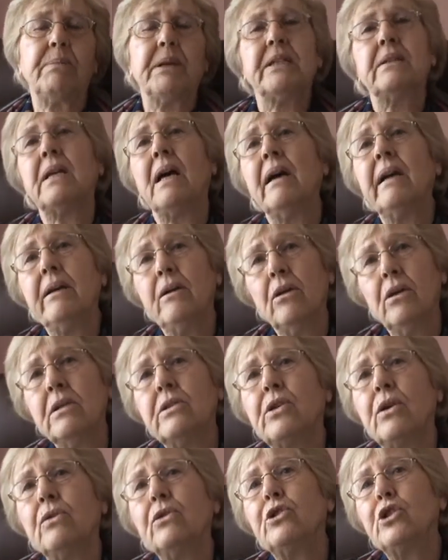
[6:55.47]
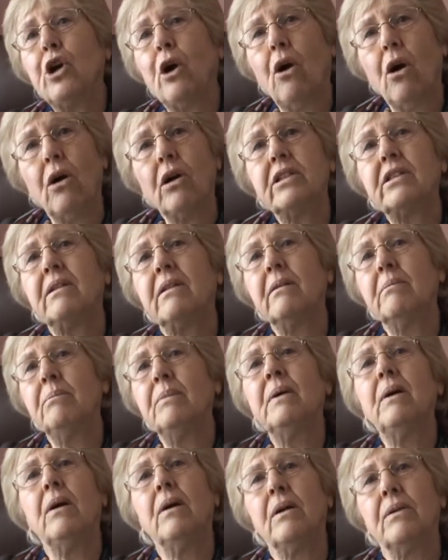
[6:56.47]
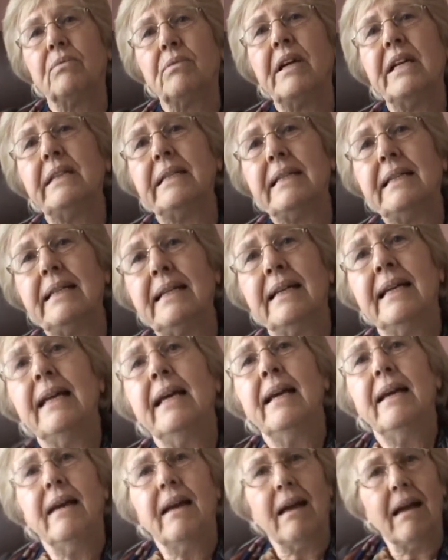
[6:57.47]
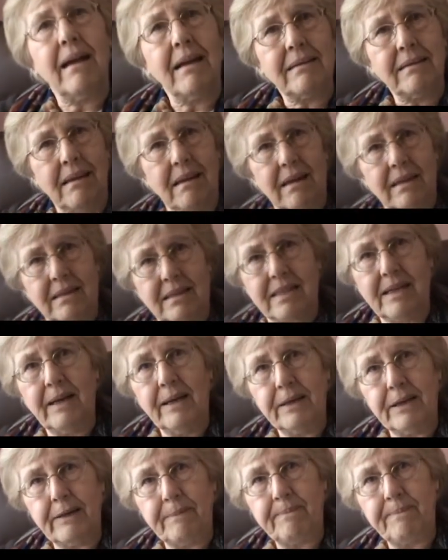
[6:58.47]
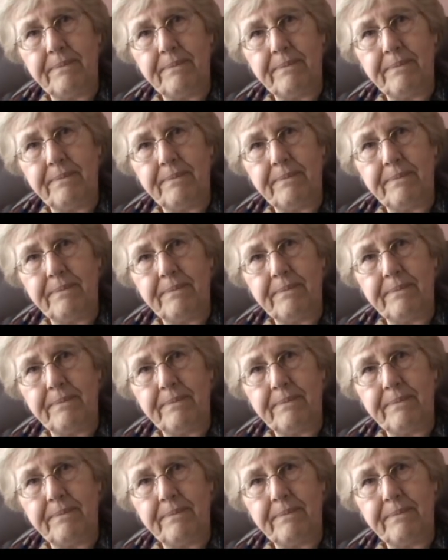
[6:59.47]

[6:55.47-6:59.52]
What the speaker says: but I also taught them already at that time.